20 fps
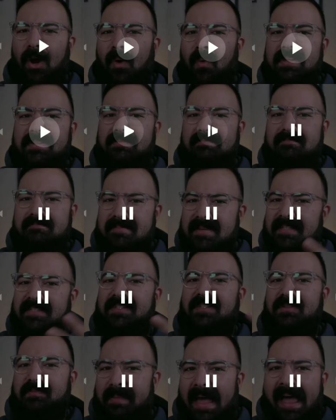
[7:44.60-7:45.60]
Always
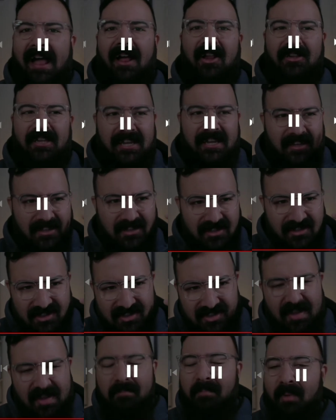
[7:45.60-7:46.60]
misspell, like,
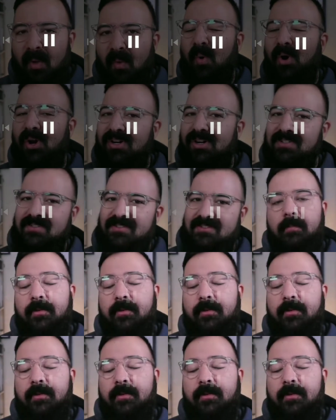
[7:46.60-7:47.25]
simple words.